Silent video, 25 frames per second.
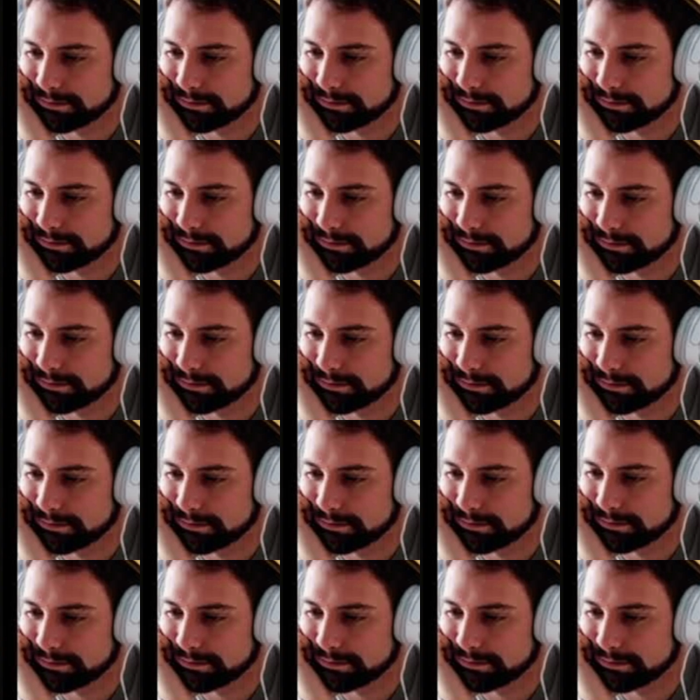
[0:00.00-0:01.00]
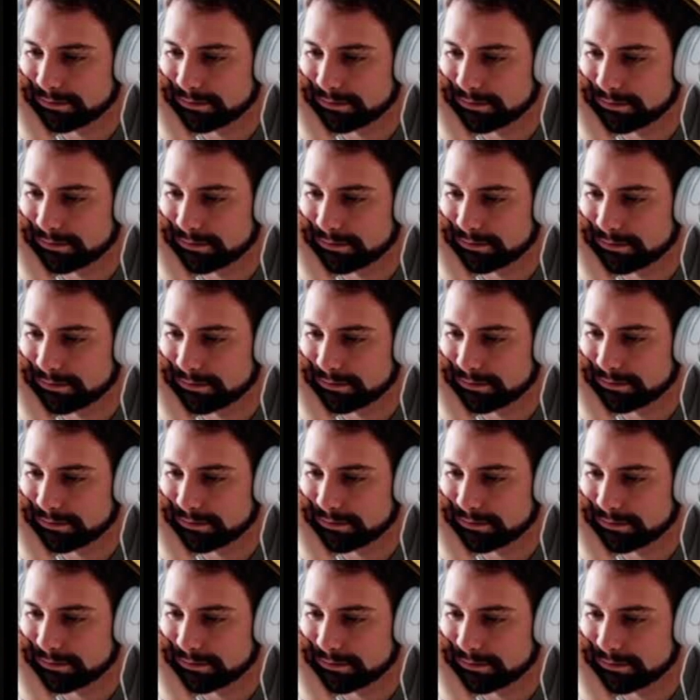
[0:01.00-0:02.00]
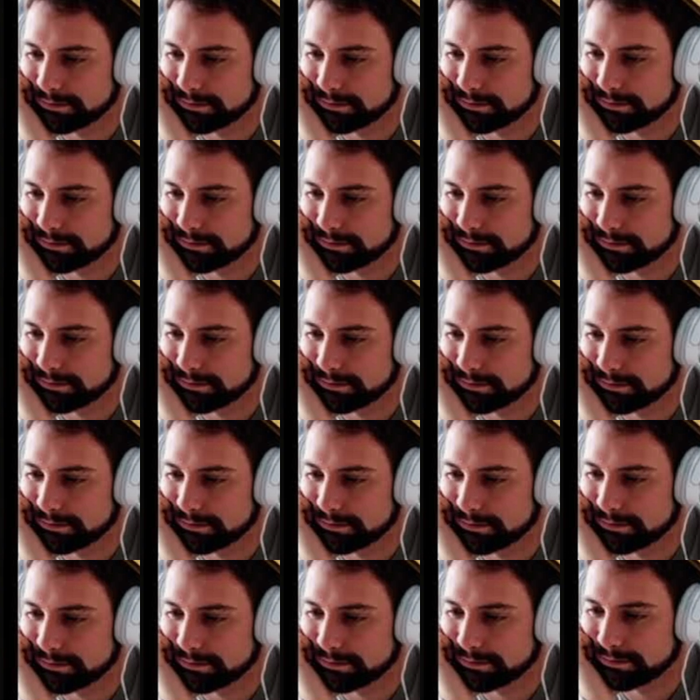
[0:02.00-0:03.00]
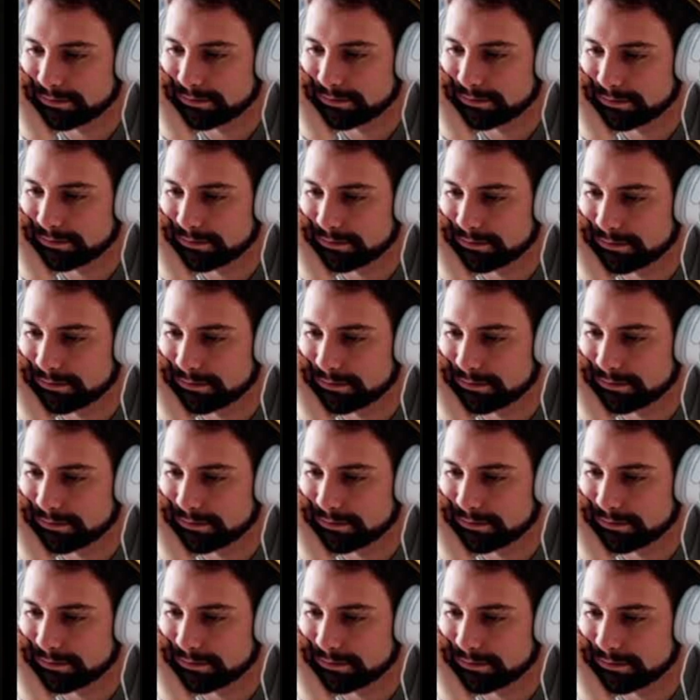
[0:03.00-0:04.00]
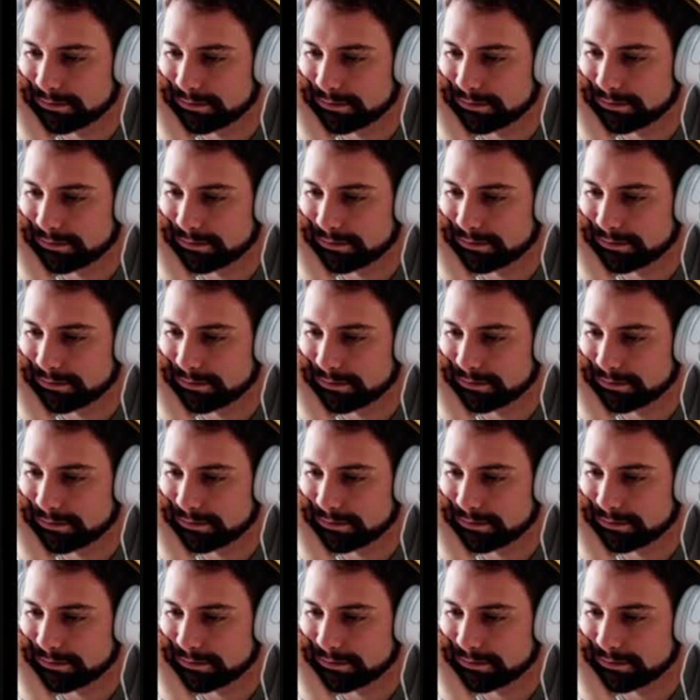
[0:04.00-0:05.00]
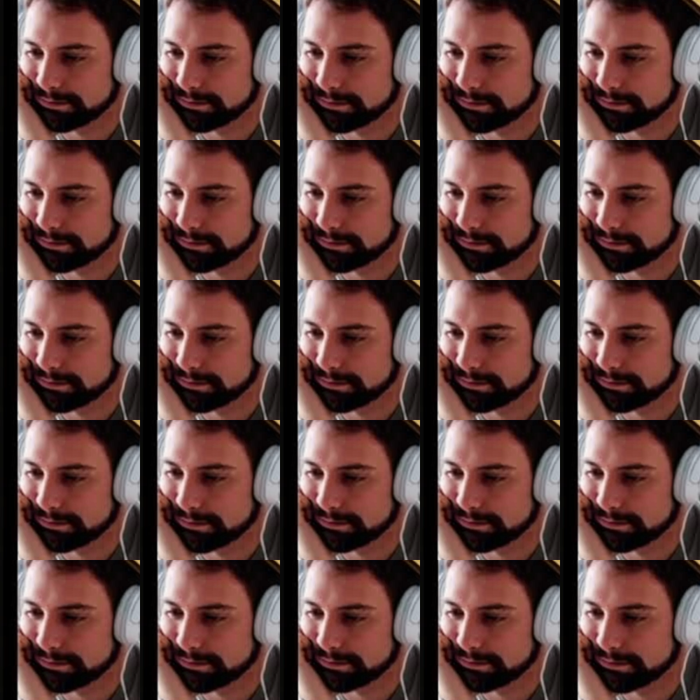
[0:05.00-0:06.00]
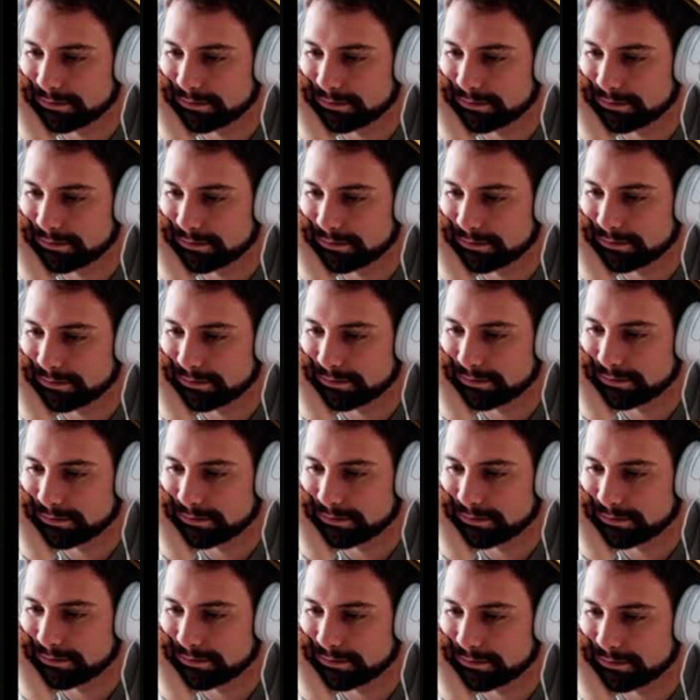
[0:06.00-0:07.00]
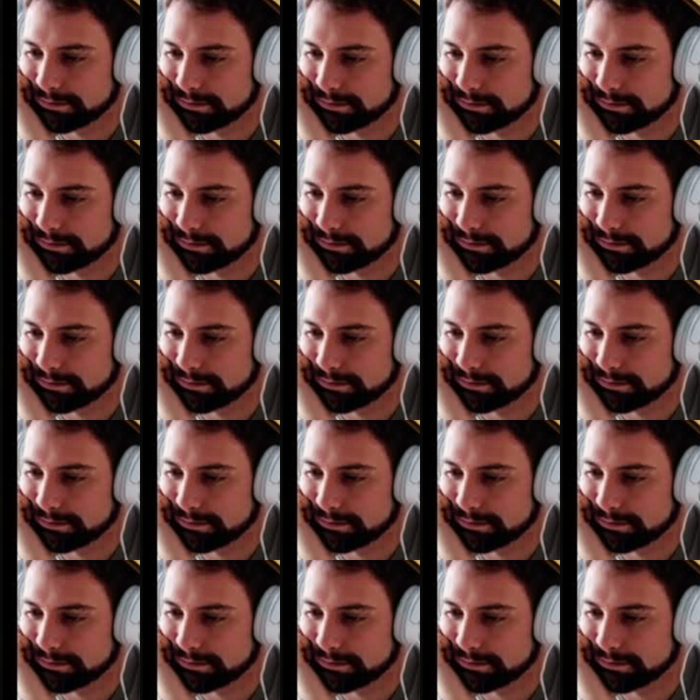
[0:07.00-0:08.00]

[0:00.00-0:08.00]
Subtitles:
(not speaking)